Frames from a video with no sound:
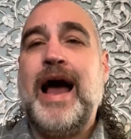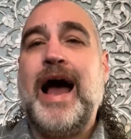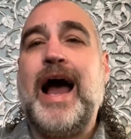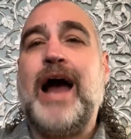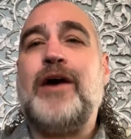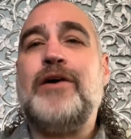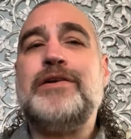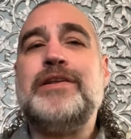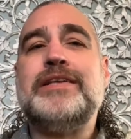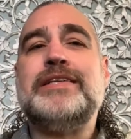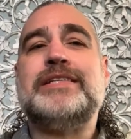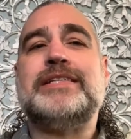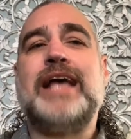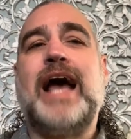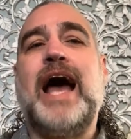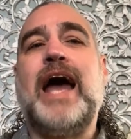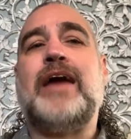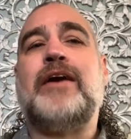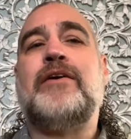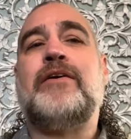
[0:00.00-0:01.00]
our
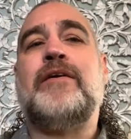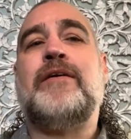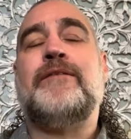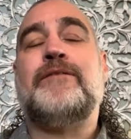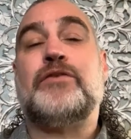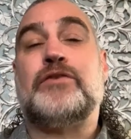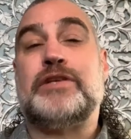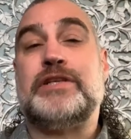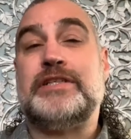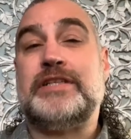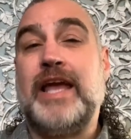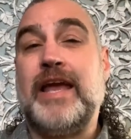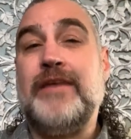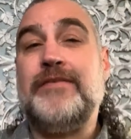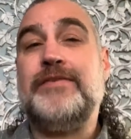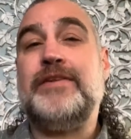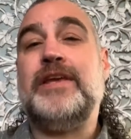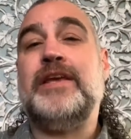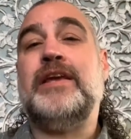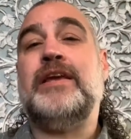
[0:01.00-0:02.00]
desire for
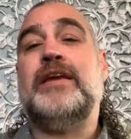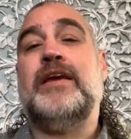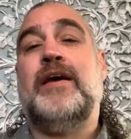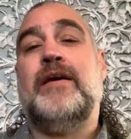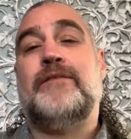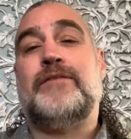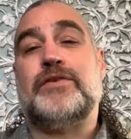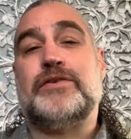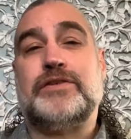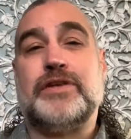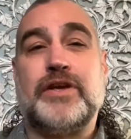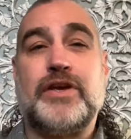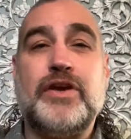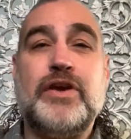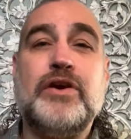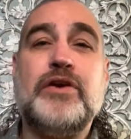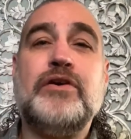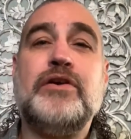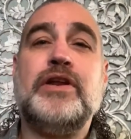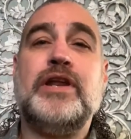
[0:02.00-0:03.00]
safety, for
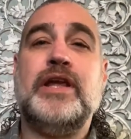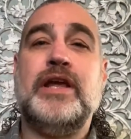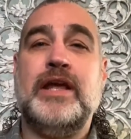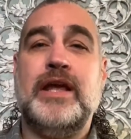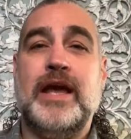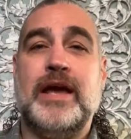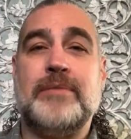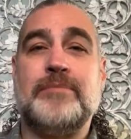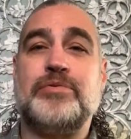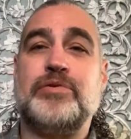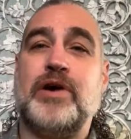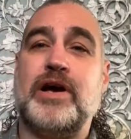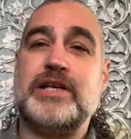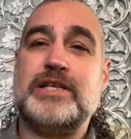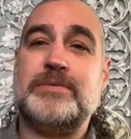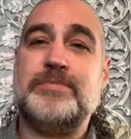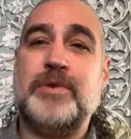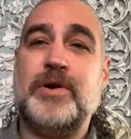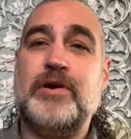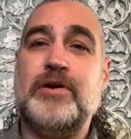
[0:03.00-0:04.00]
security and
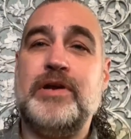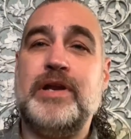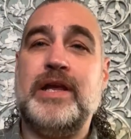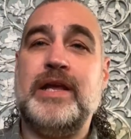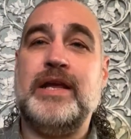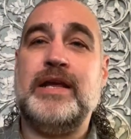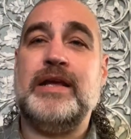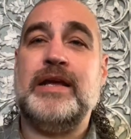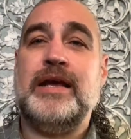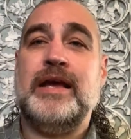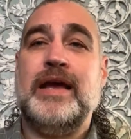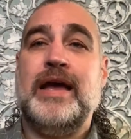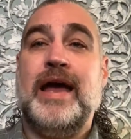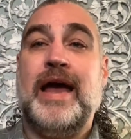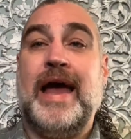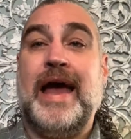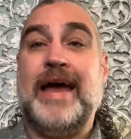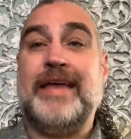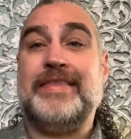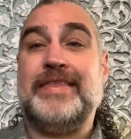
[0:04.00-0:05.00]
prosperity
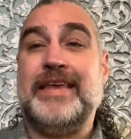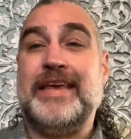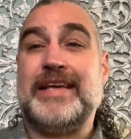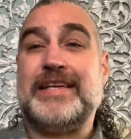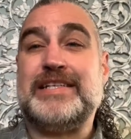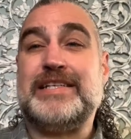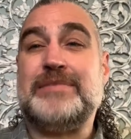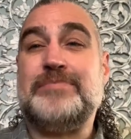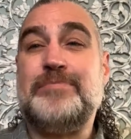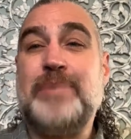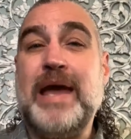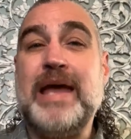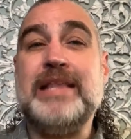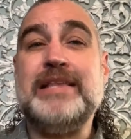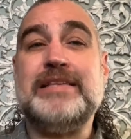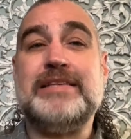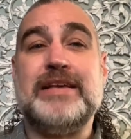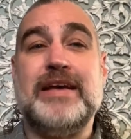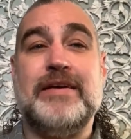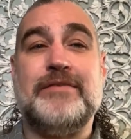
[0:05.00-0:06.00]
at the
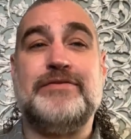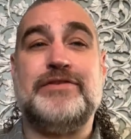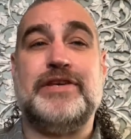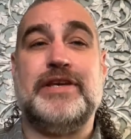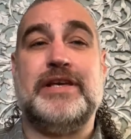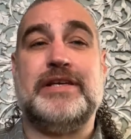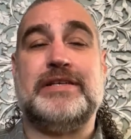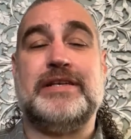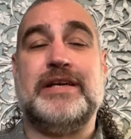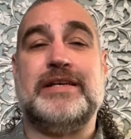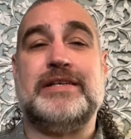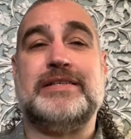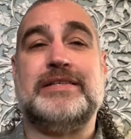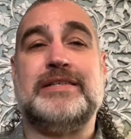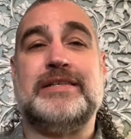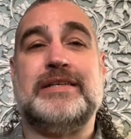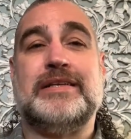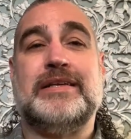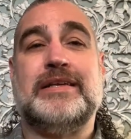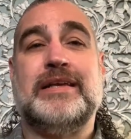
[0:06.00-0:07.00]
expense of
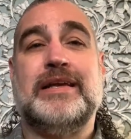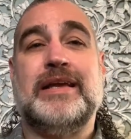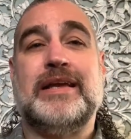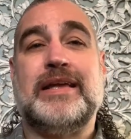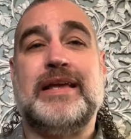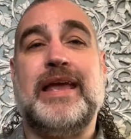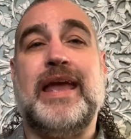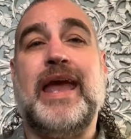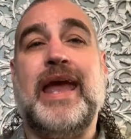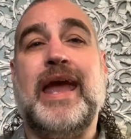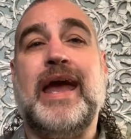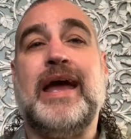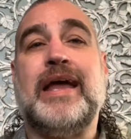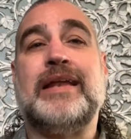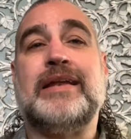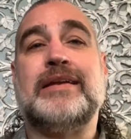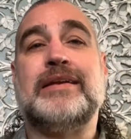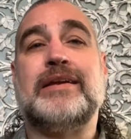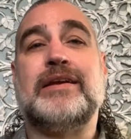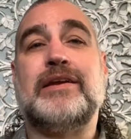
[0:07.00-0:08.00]
Jesus
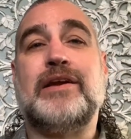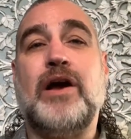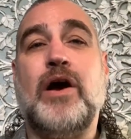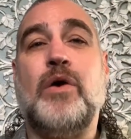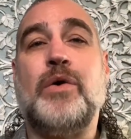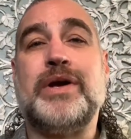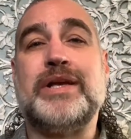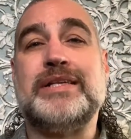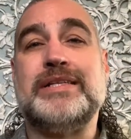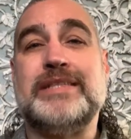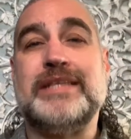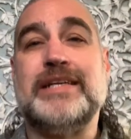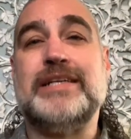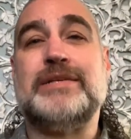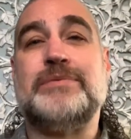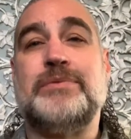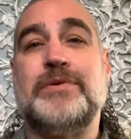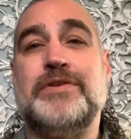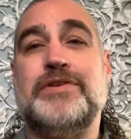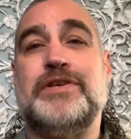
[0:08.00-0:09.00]
can't
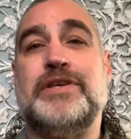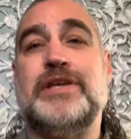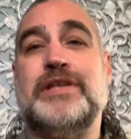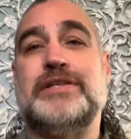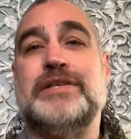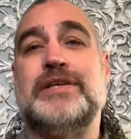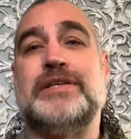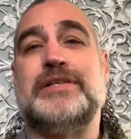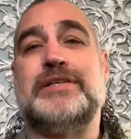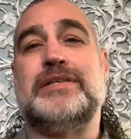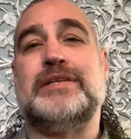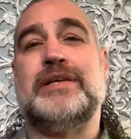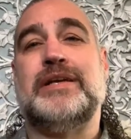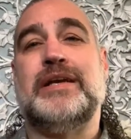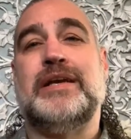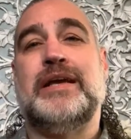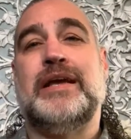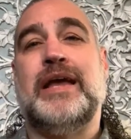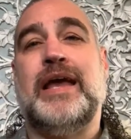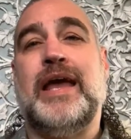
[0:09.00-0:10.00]
coexist with Jesus
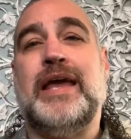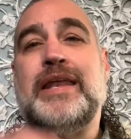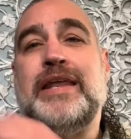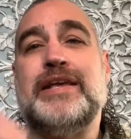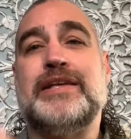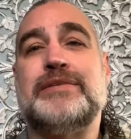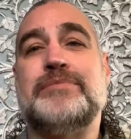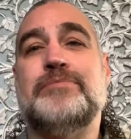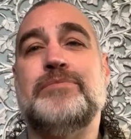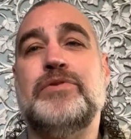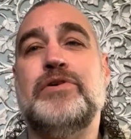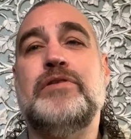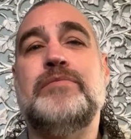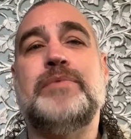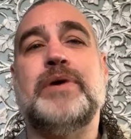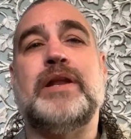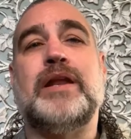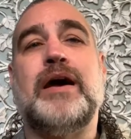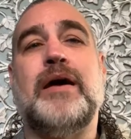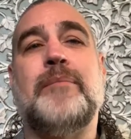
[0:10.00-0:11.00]
and his
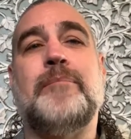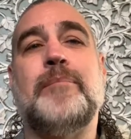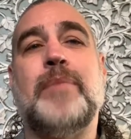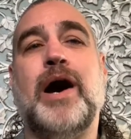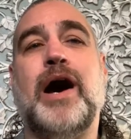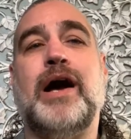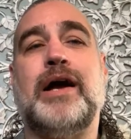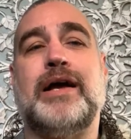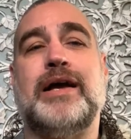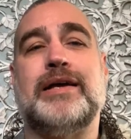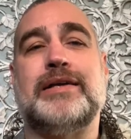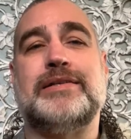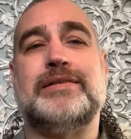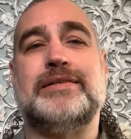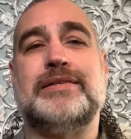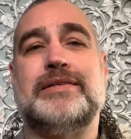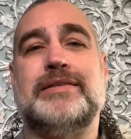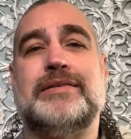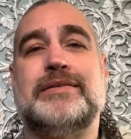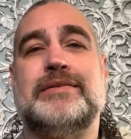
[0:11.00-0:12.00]
movement among
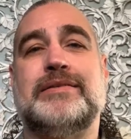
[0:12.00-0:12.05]
us.